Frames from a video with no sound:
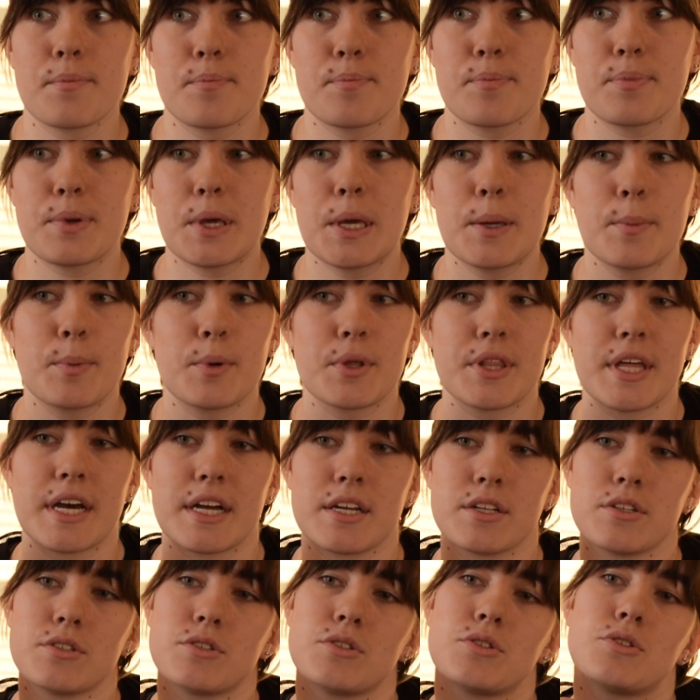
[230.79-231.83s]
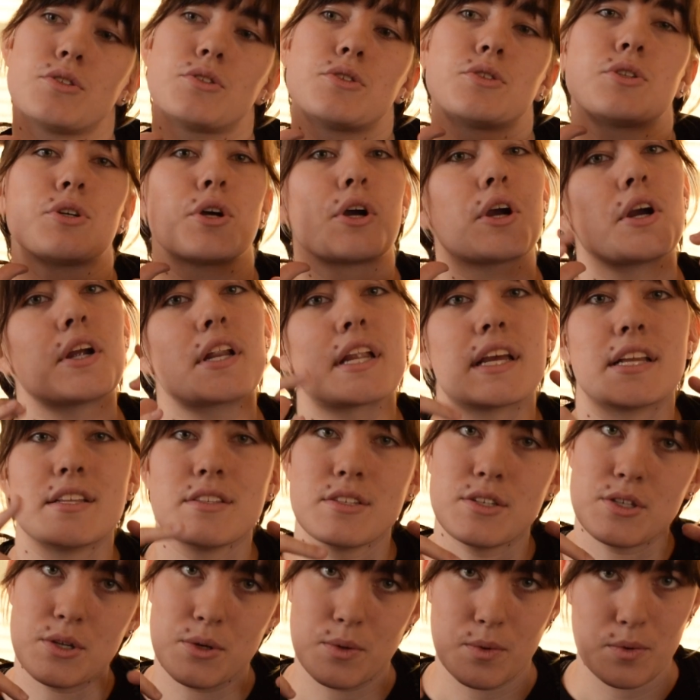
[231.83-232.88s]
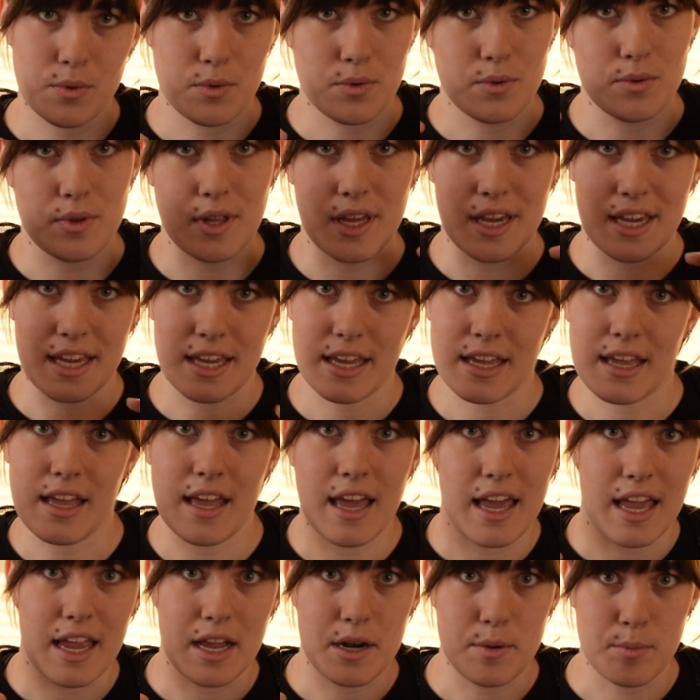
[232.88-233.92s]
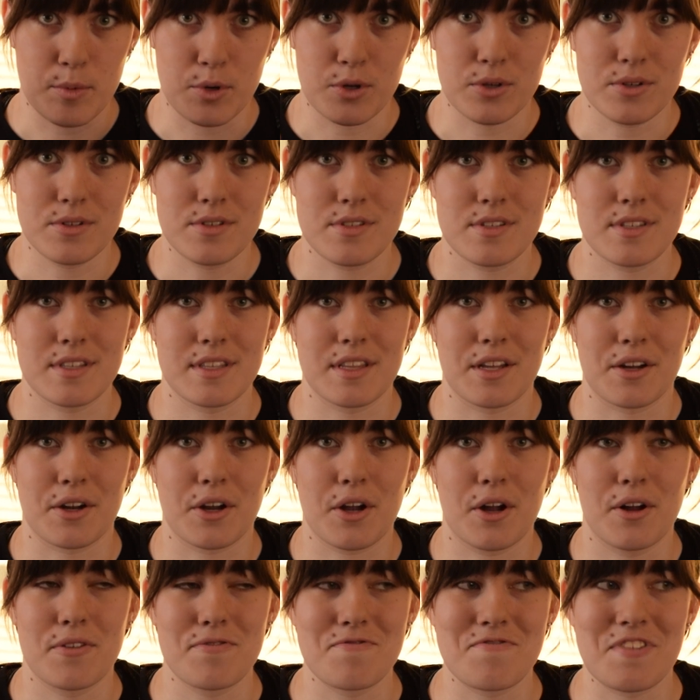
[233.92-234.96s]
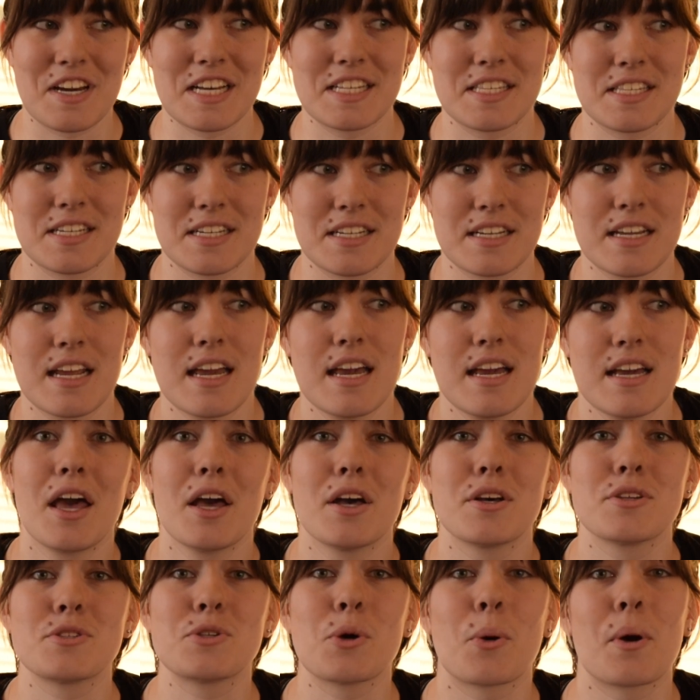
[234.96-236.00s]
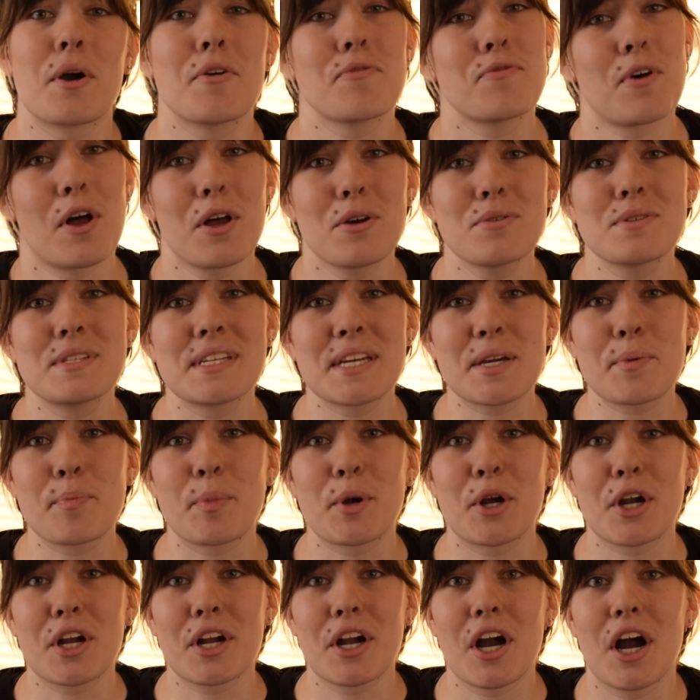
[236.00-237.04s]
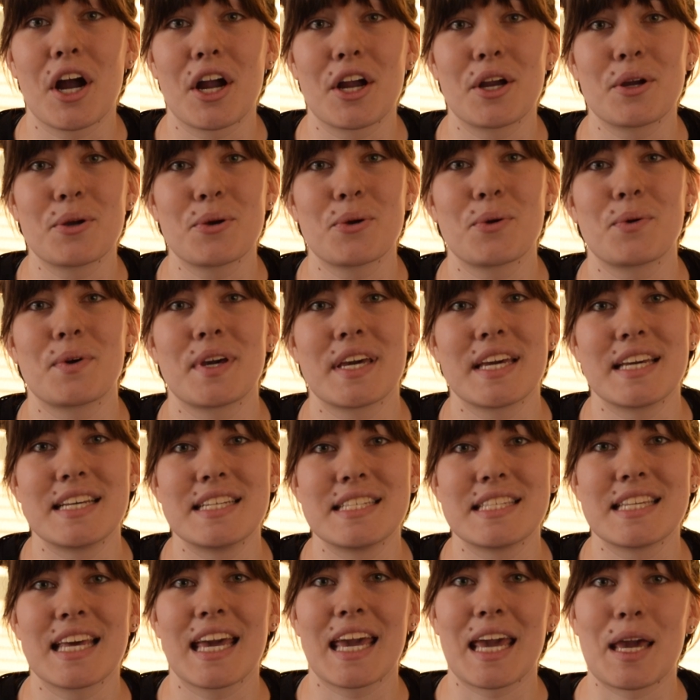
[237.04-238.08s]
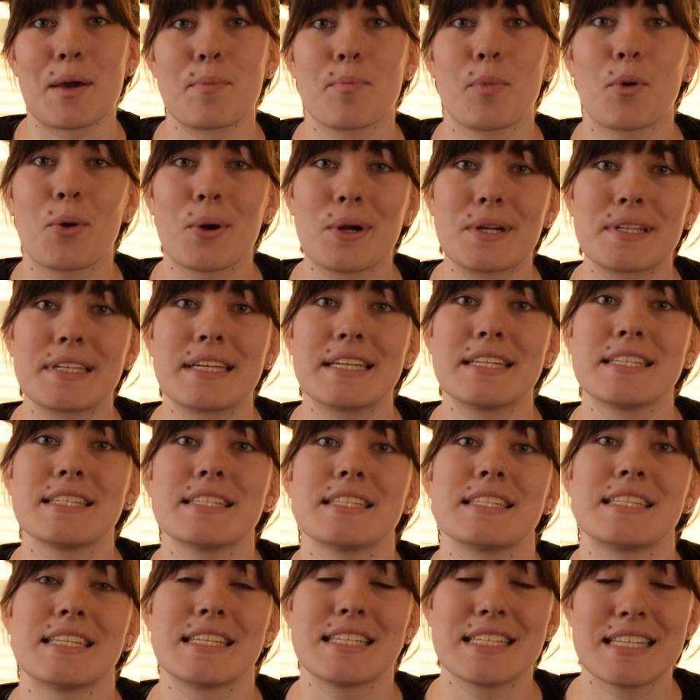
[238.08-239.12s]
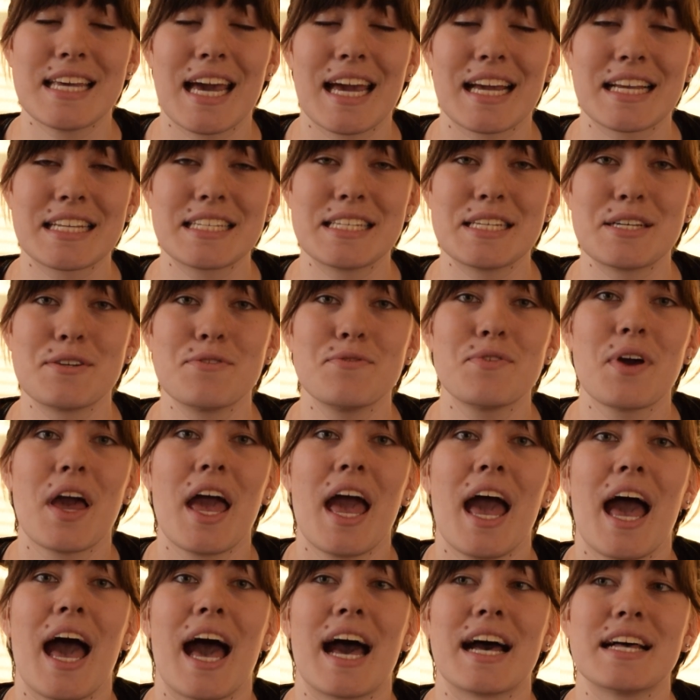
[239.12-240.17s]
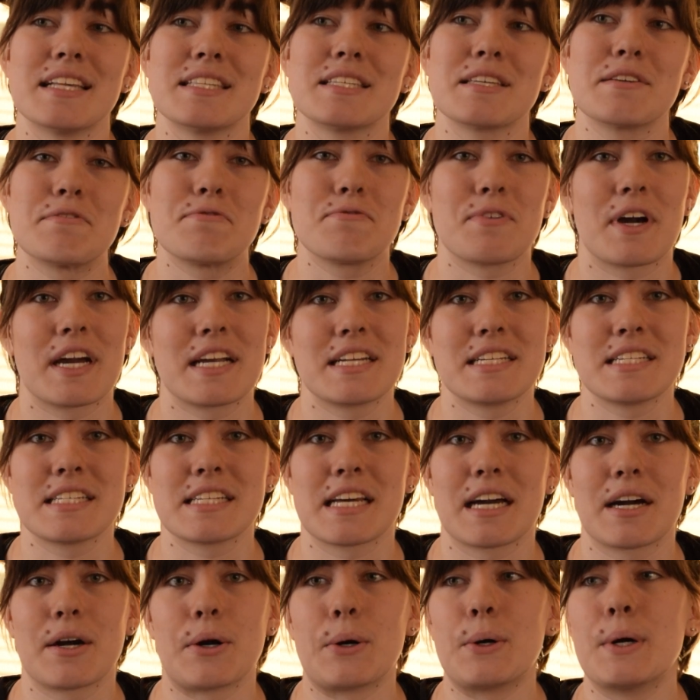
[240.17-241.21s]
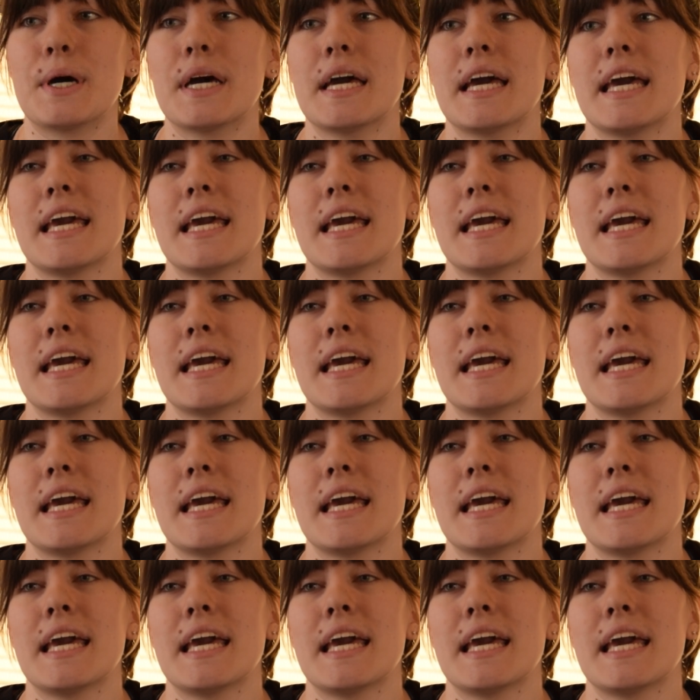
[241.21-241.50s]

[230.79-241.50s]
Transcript: people that turn into like animals. They're called Wesen. So it follows Nick Burkhardt, who is a Portland detective, as he finds out